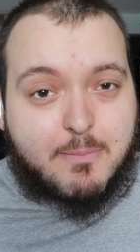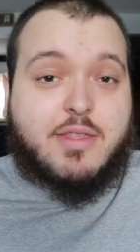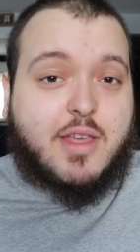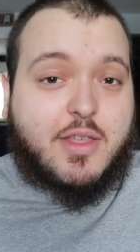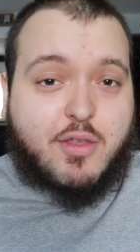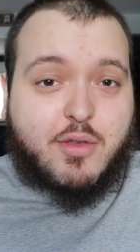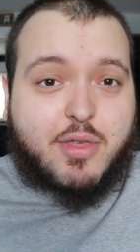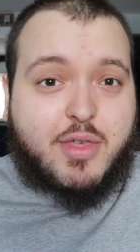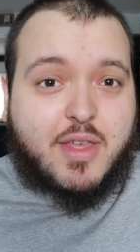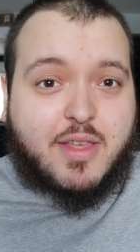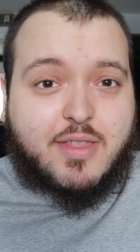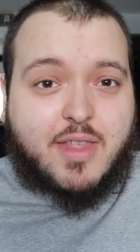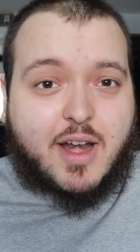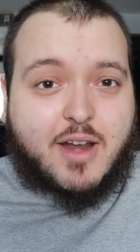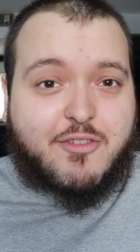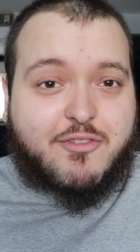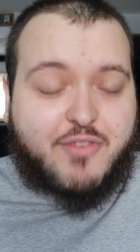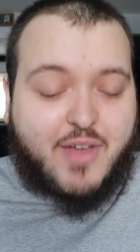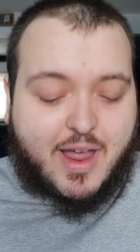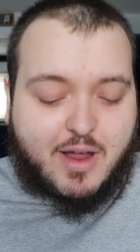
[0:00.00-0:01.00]
The other thing that
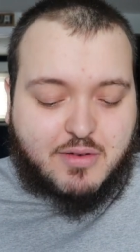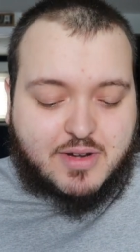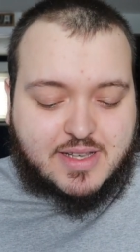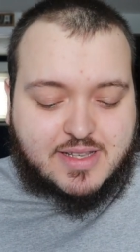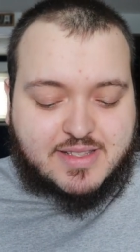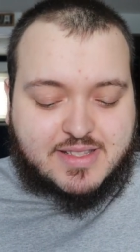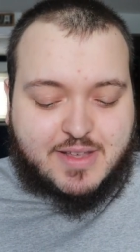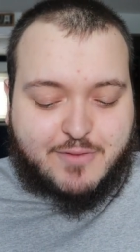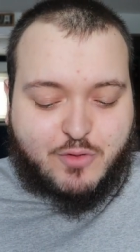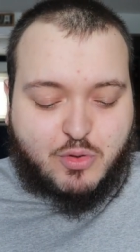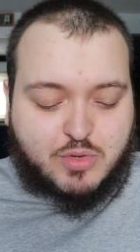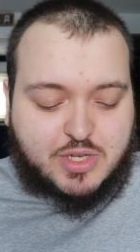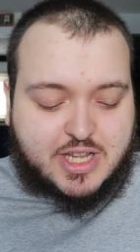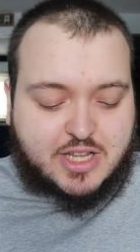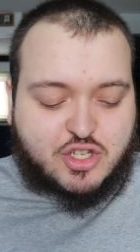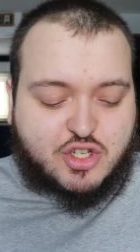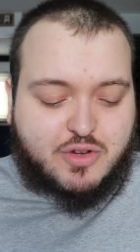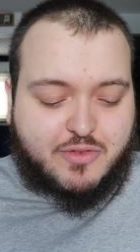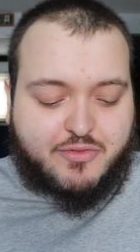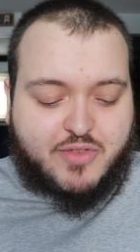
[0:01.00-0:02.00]
I found is if if you
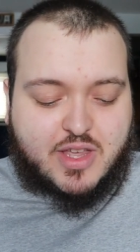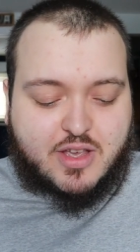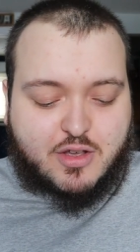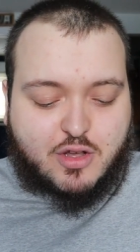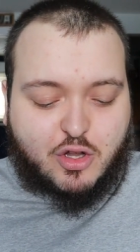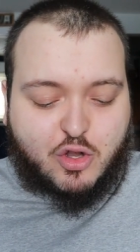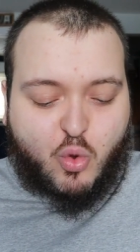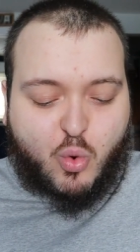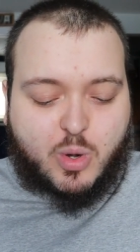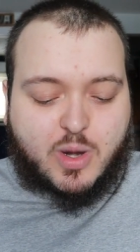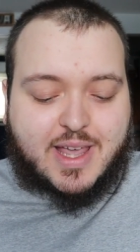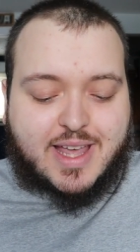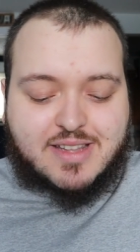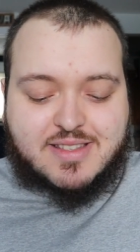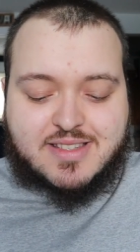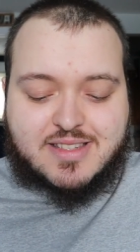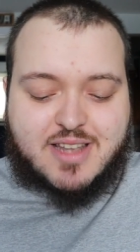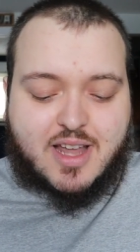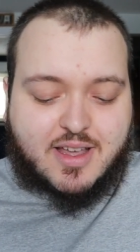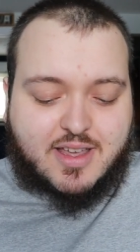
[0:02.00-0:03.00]
ditch your vehicle or get
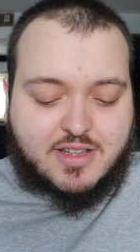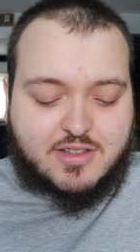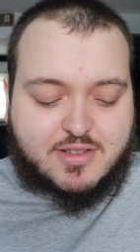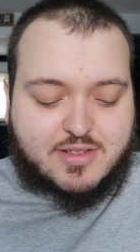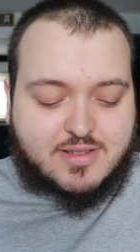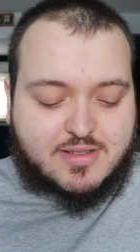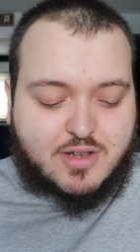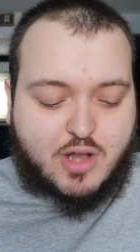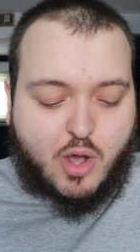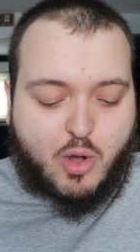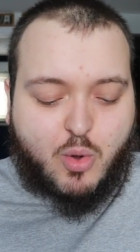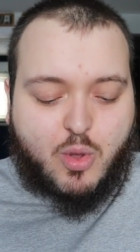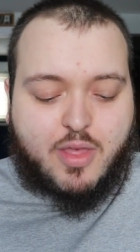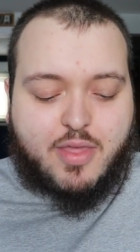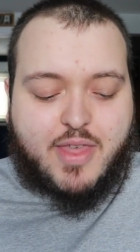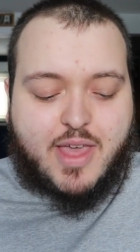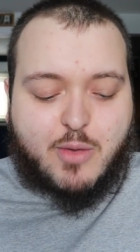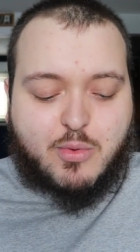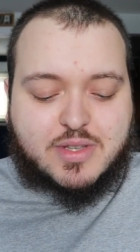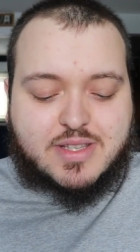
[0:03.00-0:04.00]
stuck in snow,
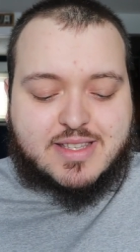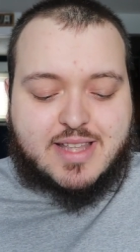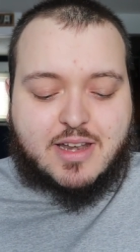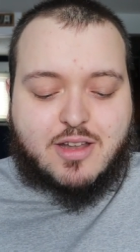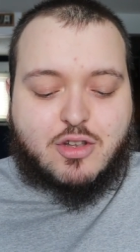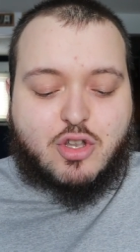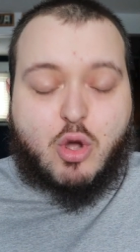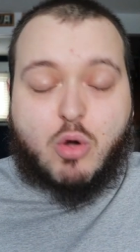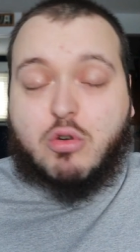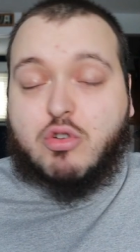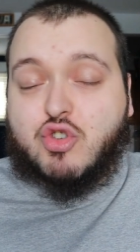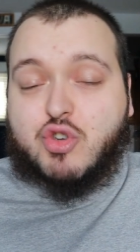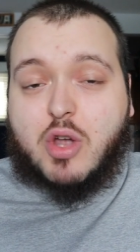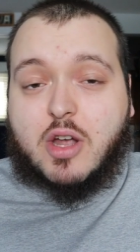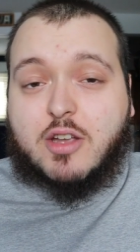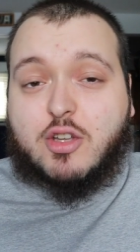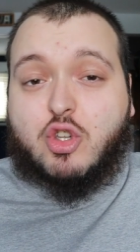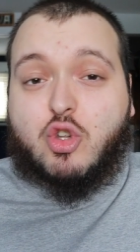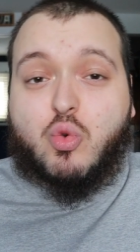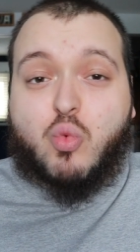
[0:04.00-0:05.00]
they will send a tow
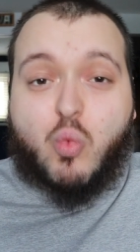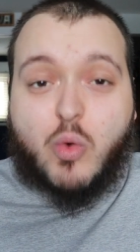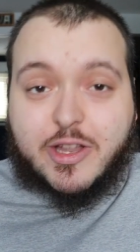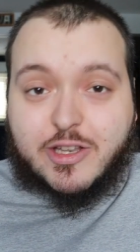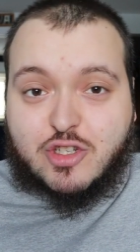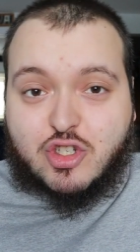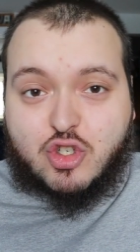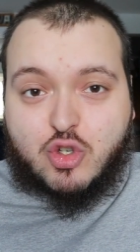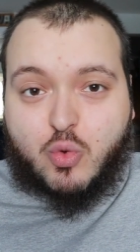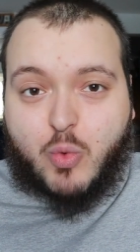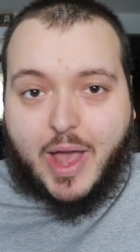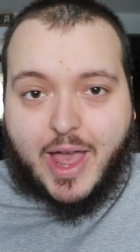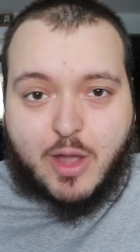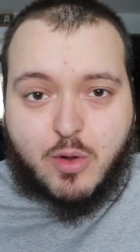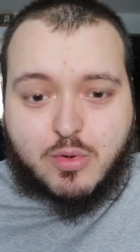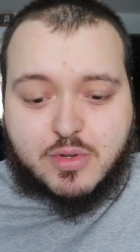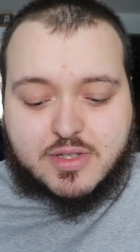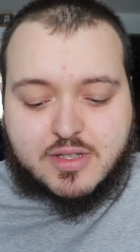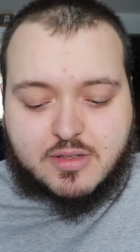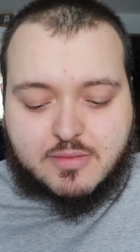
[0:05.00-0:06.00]
truck to winch you
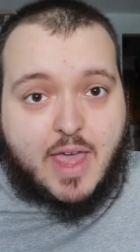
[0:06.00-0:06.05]
out,